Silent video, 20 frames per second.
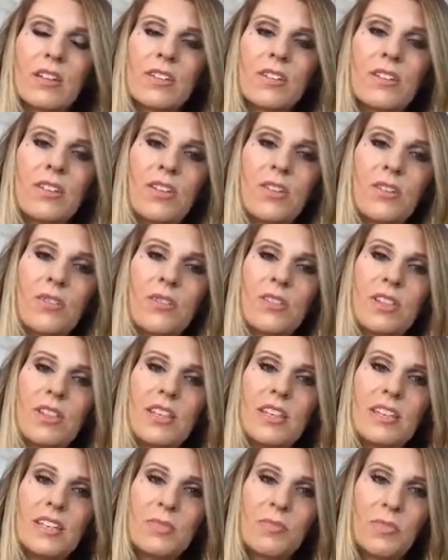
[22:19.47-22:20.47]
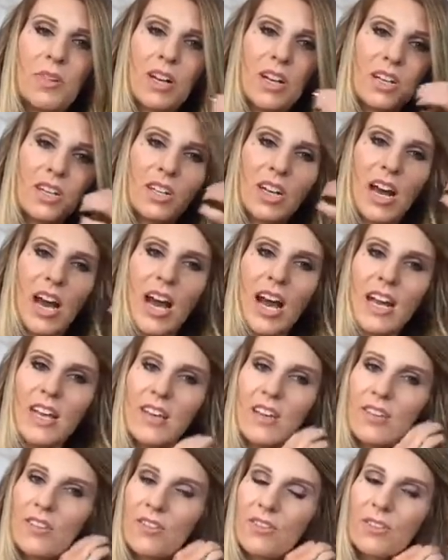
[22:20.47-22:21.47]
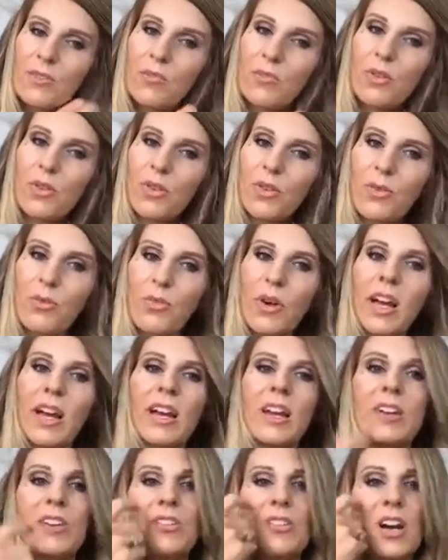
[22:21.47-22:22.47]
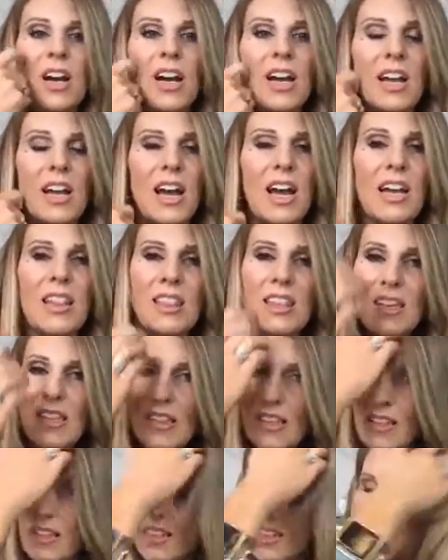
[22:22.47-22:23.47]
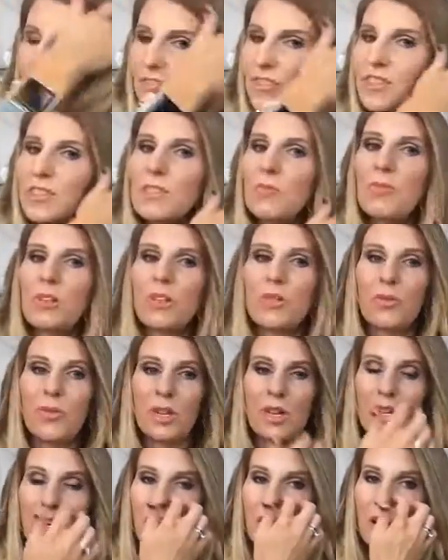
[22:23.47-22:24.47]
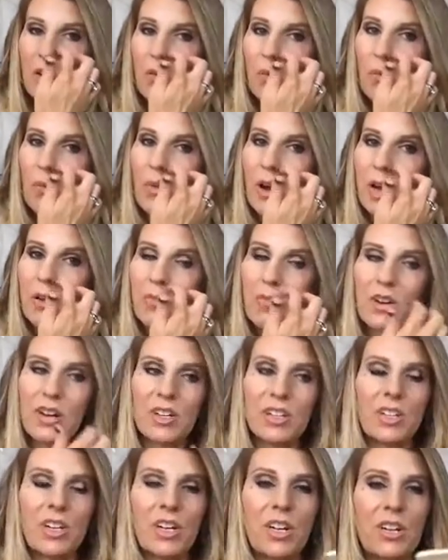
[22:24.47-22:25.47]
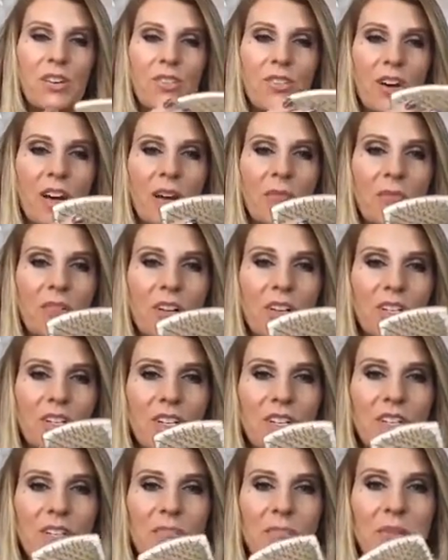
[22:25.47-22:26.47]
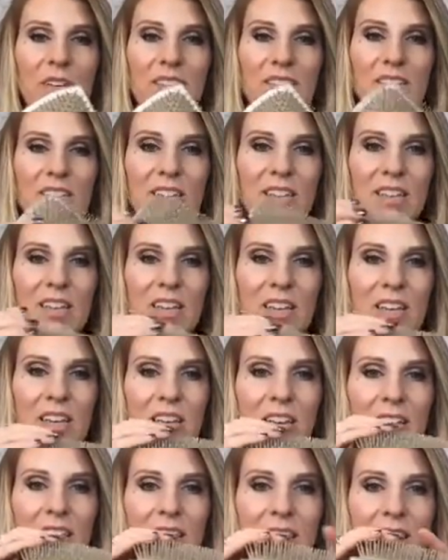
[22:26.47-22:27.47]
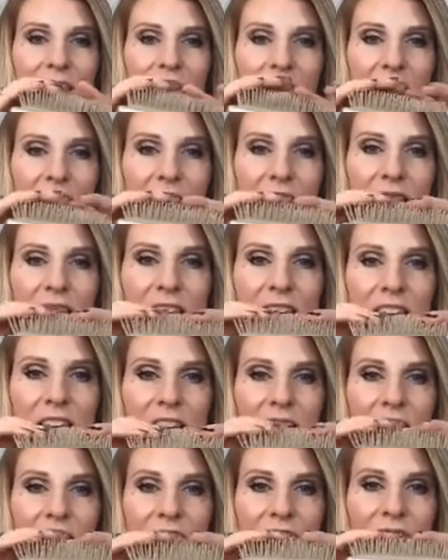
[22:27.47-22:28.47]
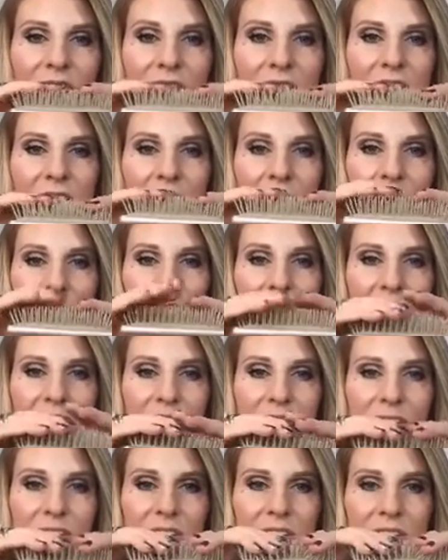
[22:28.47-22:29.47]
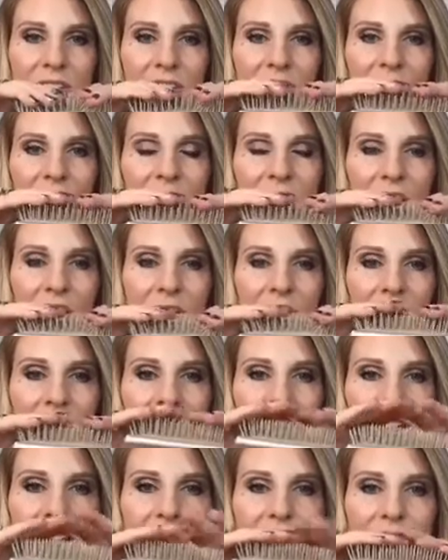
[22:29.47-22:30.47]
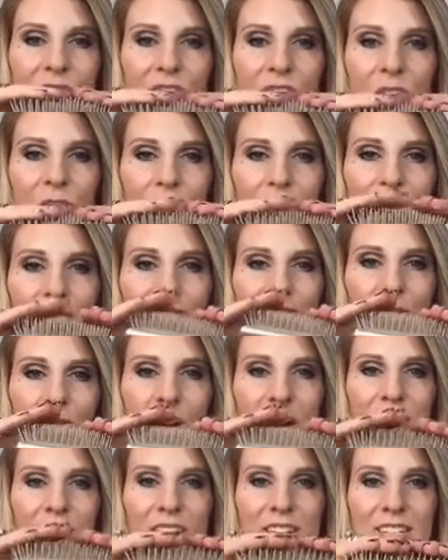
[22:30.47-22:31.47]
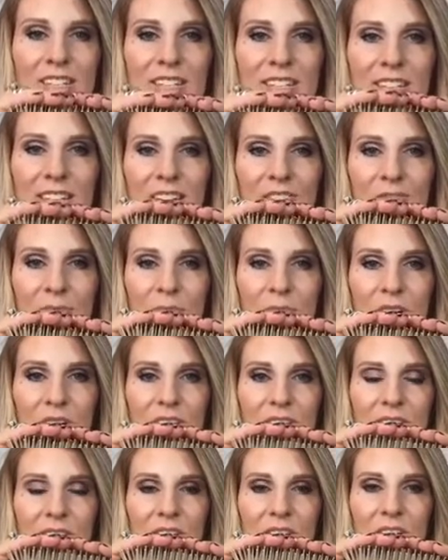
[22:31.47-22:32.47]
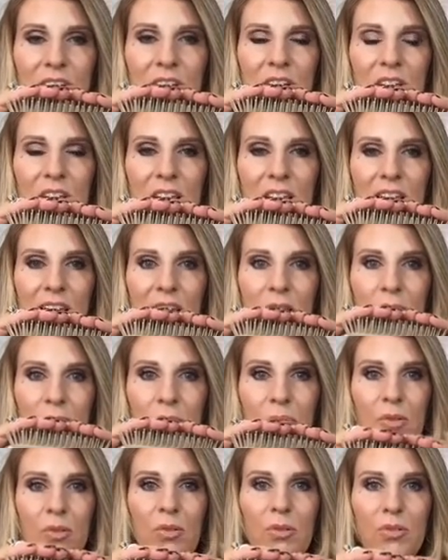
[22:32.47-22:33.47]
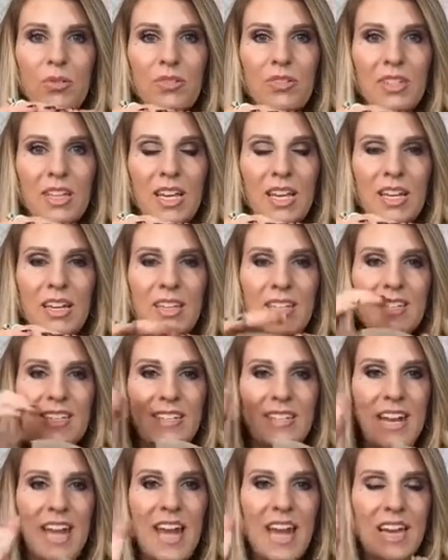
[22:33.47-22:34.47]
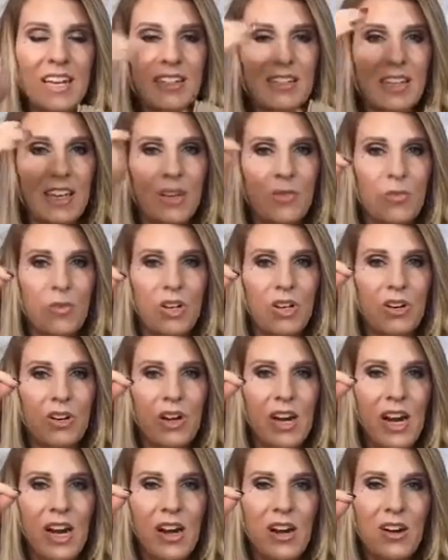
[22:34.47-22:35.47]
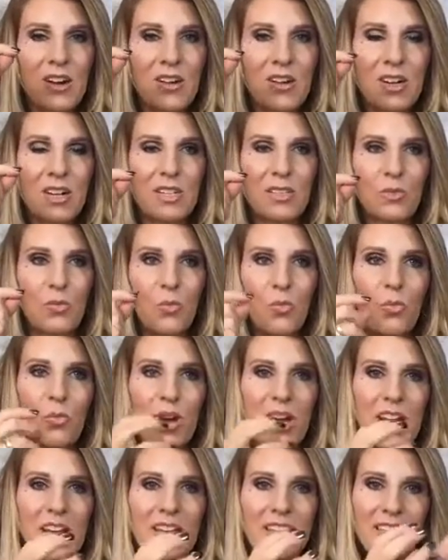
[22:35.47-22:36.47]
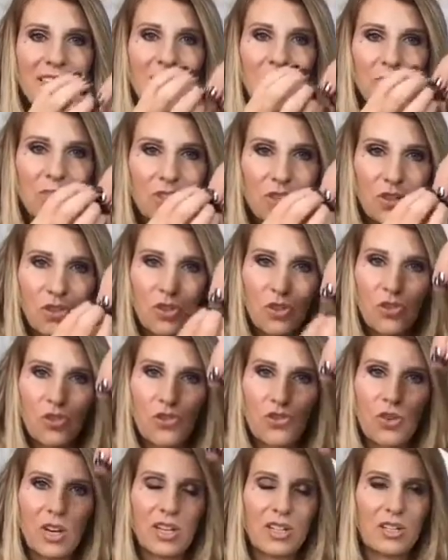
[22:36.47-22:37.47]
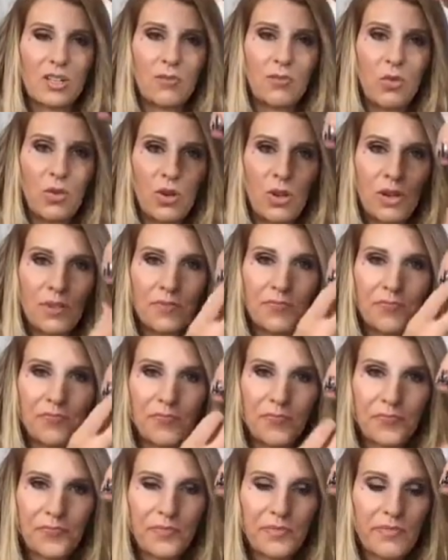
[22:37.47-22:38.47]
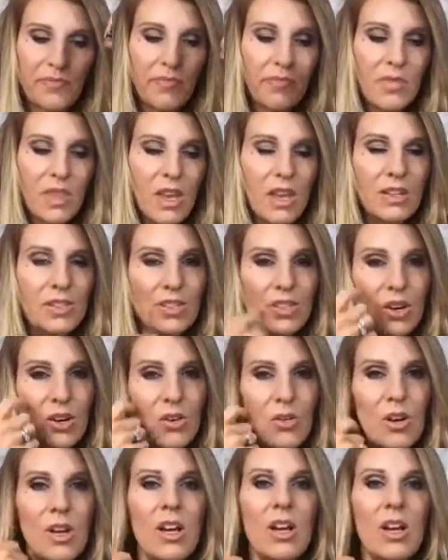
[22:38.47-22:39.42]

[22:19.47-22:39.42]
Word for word: So this brush, I use both wet and dry. I think the difference between a wet brush and a dry brush is basically the give in the bristles, okay? So if you have a stiff bristle, it pulls and snags, and when your hair is wet, it seems to stretch more. So,